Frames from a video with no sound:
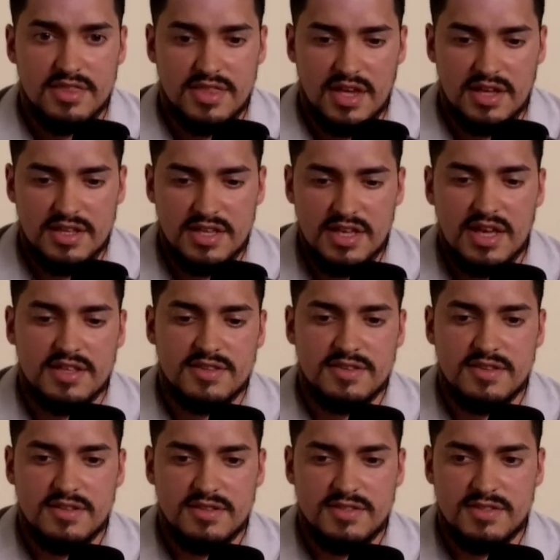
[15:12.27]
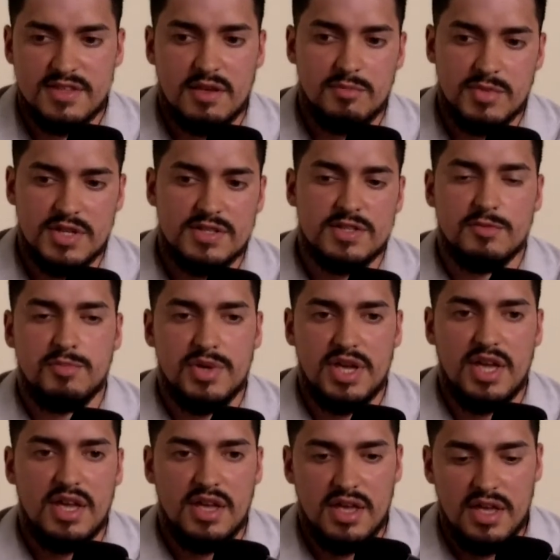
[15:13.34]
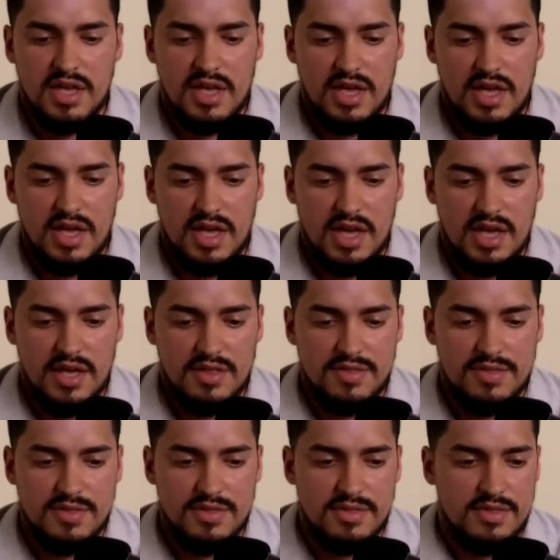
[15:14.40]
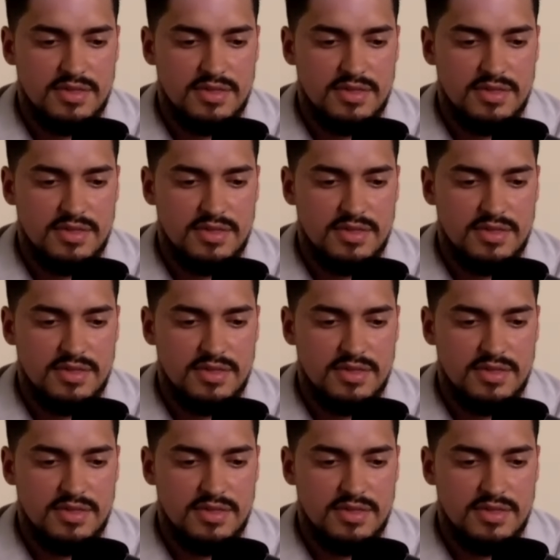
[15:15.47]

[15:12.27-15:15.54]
that He has set me to be. And